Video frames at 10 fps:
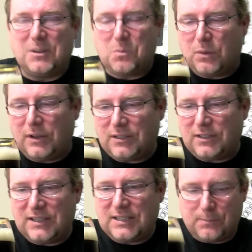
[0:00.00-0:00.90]
But it's a
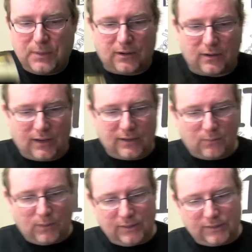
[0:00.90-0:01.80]
decent beer. I
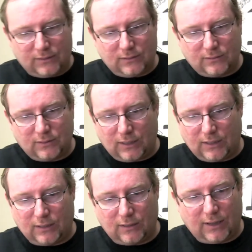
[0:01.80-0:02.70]
don't mind it.
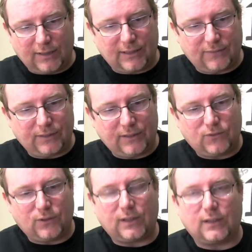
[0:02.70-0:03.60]
I definitely can
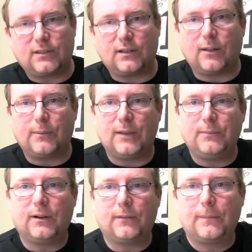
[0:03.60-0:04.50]
drink it. It's not a bad
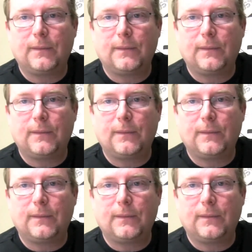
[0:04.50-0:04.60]
beer.